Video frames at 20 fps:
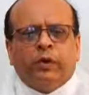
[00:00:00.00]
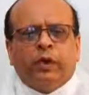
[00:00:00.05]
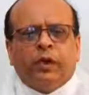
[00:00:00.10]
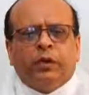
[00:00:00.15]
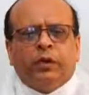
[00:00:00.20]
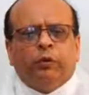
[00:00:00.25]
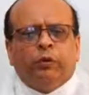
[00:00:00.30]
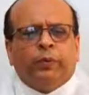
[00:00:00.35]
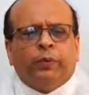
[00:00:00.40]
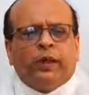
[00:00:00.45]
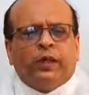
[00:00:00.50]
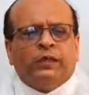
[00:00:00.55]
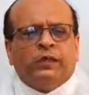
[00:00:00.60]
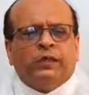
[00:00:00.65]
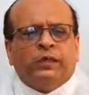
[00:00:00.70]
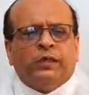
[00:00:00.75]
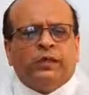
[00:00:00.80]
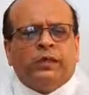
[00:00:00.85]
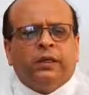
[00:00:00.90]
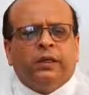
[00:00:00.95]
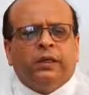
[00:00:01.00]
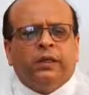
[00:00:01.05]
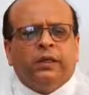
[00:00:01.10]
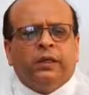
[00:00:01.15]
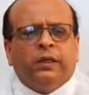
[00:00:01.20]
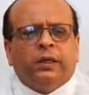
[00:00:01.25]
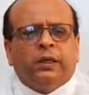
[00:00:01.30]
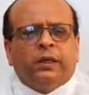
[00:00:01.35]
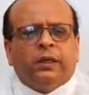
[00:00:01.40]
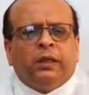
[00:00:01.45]
knee arthroplasty.
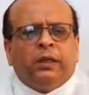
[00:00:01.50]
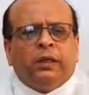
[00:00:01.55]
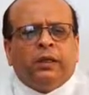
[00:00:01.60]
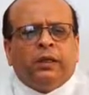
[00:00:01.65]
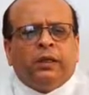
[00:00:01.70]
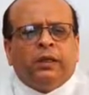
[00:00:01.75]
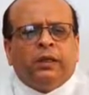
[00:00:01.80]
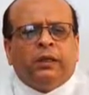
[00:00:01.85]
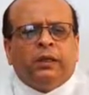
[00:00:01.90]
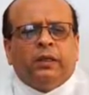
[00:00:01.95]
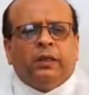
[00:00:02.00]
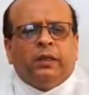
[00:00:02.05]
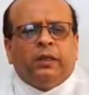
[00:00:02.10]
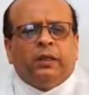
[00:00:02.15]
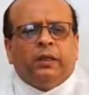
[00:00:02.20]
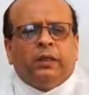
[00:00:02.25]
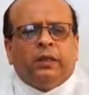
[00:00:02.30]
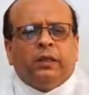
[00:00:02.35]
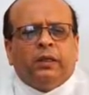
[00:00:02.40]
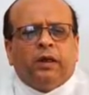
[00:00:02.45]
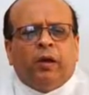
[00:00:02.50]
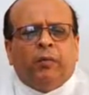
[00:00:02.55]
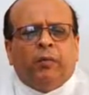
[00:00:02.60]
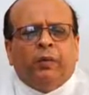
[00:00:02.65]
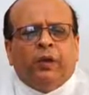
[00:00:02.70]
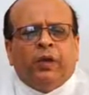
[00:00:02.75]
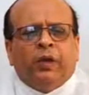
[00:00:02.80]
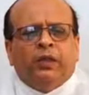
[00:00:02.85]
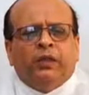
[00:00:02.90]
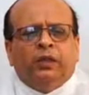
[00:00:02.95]
The
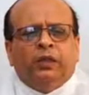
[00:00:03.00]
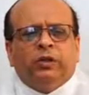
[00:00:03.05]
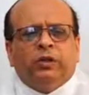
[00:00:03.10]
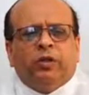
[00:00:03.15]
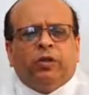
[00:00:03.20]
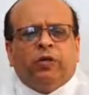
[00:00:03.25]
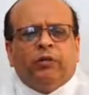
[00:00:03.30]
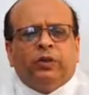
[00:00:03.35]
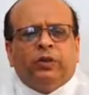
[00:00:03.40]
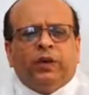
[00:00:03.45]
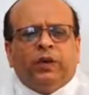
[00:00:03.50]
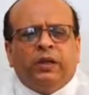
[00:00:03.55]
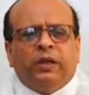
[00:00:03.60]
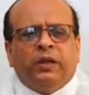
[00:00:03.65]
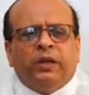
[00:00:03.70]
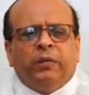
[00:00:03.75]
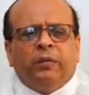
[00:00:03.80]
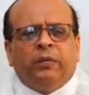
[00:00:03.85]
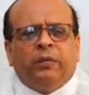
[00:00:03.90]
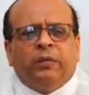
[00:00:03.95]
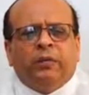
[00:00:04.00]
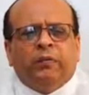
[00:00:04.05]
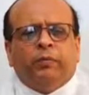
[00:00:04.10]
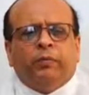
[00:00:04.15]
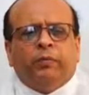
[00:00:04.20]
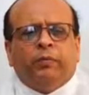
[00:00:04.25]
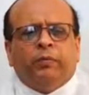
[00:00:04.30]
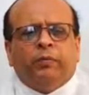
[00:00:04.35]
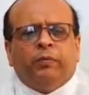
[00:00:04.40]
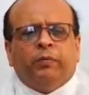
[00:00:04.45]
combination of indium
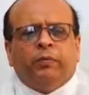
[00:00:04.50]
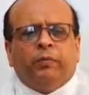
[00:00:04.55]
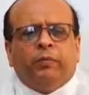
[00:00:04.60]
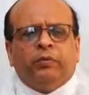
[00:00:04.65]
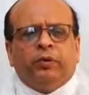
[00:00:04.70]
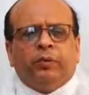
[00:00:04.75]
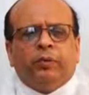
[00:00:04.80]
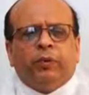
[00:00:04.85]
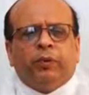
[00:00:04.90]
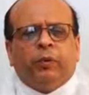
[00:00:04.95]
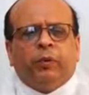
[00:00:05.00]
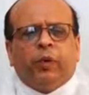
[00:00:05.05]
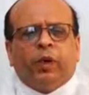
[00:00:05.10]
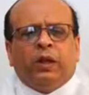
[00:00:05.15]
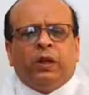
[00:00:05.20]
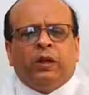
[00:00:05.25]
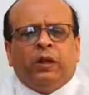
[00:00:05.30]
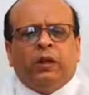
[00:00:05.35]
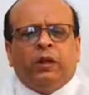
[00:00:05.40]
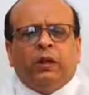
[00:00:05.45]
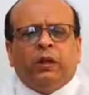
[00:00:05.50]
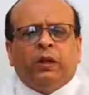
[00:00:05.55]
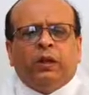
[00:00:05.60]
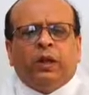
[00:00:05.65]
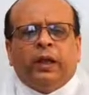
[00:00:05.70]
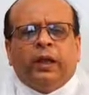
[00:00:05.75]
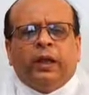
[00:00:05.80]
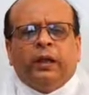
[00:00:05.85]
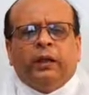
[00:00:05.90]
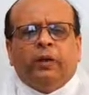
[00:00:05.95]
111
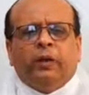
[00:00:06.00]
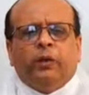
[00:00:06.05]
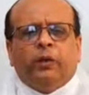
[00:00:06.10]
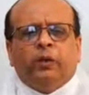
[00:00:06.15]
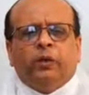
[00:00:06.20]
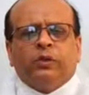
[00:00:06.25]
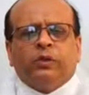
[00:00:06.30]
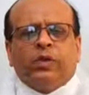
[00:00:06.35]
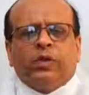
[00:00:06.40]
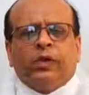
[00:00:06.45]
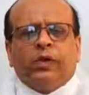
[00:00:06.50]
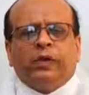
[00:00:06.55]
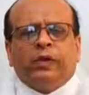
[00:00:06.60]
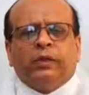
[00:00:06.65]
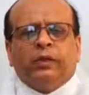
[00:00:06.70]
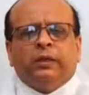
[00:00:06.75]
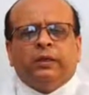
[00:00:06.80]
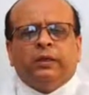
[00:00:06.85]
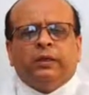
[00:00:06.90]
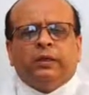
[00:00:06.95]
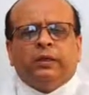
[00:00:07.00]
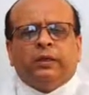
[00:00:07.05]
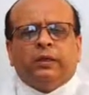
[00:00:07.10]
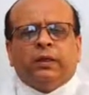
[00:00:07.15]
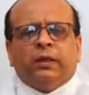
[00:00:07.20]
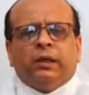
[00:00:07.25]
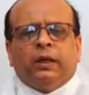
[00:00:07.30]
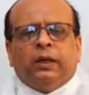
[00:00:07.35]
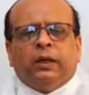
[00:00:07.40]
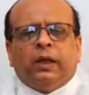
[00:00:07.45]
and leukocyte
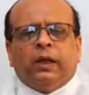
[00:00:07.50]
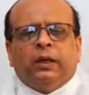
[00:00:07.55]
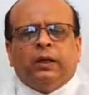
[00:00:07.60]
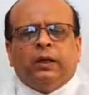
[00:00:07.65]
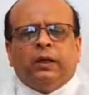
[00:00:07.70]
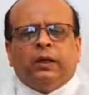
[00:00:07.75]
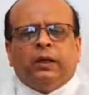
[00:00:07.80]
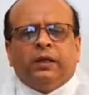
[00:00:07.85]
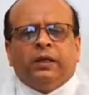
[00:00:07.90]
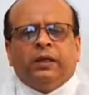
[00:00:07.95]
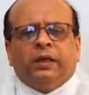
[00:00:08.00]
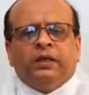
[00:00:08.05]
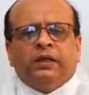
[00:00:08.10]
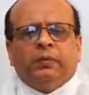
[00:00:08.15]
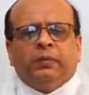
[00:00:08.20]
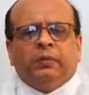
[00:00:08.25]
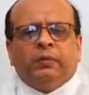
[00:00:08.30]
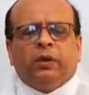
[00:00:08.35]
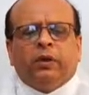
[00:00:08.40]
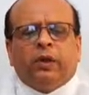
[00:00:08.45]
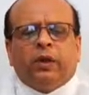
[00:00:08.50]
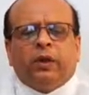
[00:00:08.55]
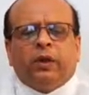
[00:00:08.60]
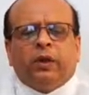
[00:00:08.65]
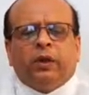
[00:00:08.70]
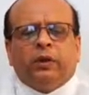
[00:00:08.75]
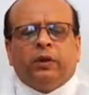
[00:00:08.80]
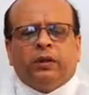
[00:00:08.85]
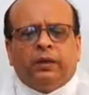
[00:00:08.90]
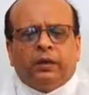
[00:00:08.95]
and
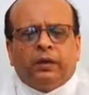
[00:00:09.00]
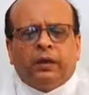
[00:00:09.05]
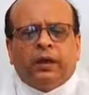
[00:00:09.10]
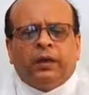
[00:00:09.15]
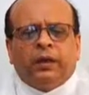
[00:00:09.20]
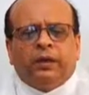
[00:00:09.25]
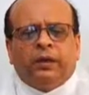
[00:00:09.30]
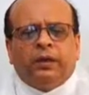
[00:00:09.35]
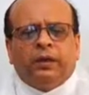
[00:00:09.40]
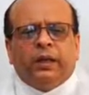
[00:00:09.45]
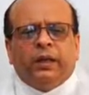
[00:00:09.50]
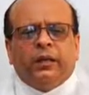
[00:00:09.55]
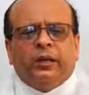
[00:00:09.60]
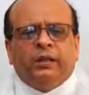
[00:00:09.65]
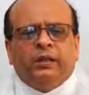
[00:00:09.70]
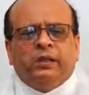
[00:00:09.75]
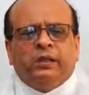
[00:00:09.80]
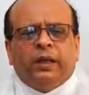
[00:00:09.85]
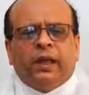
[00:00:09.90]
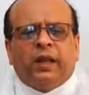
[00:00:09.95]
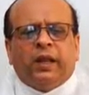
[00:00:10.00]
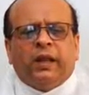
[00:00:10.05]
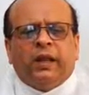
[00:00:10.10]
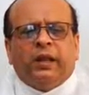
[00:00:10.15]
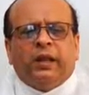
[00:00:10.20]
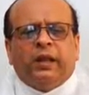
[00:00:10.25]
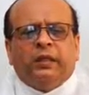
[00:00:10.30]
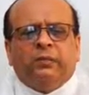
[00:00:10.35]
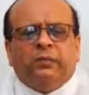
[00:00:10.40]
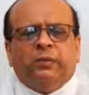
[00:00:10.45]
technetium 99
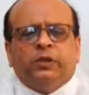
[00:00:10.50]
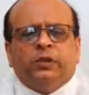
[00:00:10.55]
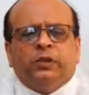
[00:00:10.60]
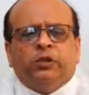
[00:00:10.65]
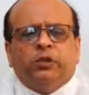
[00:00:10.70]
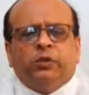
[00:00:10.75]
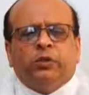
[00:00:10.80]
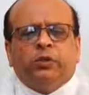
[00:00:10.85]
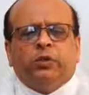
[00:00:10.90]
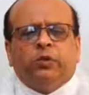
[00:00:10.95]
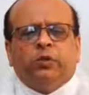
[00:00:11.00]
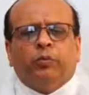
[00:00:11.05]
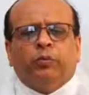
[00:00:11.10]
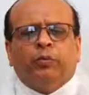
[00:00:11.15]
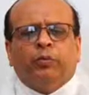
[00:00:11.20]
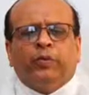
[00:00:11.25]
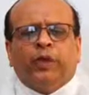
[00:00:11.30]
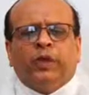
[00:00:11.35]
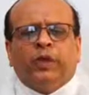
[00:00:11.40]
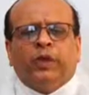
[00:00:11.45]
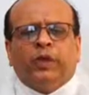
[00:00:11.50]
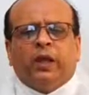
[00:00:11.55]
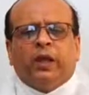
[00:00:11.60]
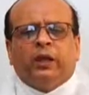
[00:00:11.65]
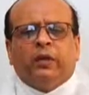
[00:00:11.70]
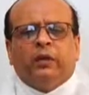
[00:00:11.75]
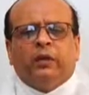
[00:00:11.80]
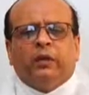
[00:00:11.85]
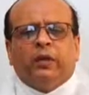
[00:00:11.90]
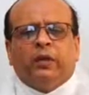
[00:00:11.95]
scanning has been shown to be very
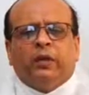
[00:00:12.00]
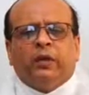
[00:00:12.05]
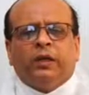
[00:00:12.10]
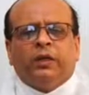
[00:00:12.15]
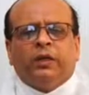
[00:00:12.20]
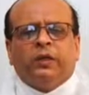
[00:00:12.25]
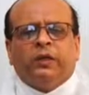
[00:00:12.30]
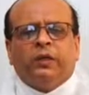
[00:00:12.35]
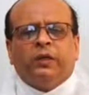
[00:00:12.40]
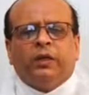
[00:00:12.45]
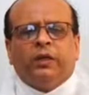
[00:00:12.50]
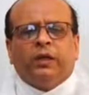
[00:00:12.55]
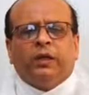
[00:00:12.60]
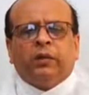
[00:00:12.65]
accurate test,